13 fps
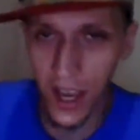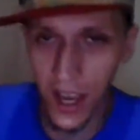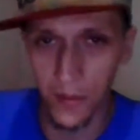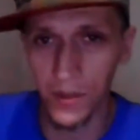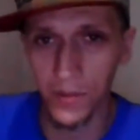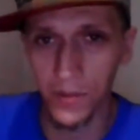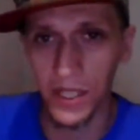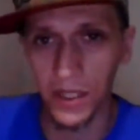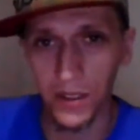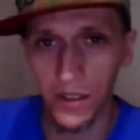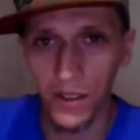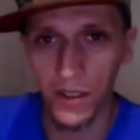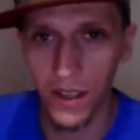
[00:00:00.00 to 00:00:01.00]
it happened to me.
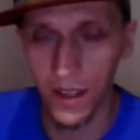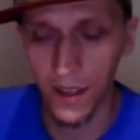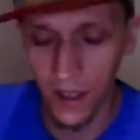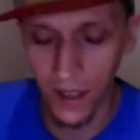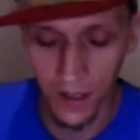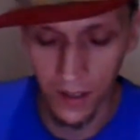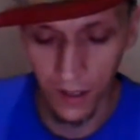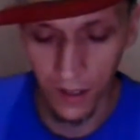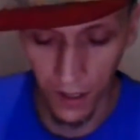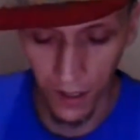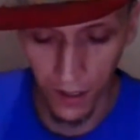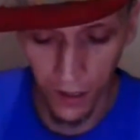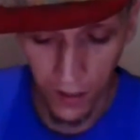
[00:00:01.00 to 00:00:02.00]
And
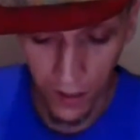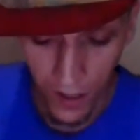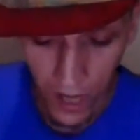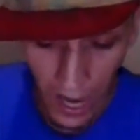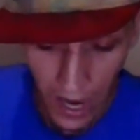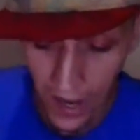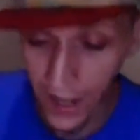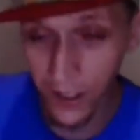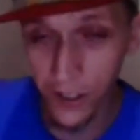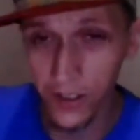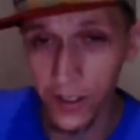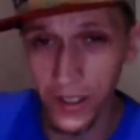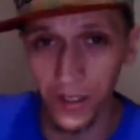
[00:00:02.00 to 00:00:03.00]
I
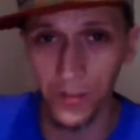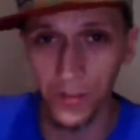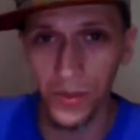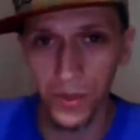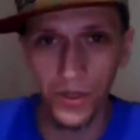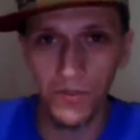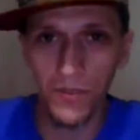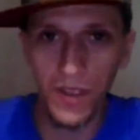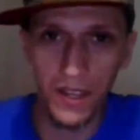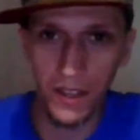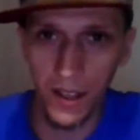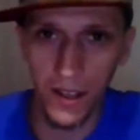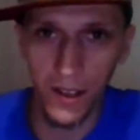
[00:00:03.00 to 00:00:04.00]
actually didn't believe
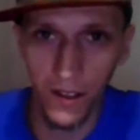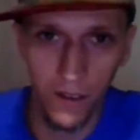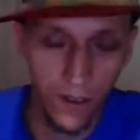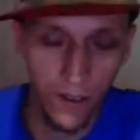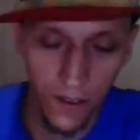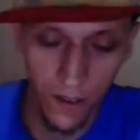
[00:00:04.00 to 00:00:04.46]
in,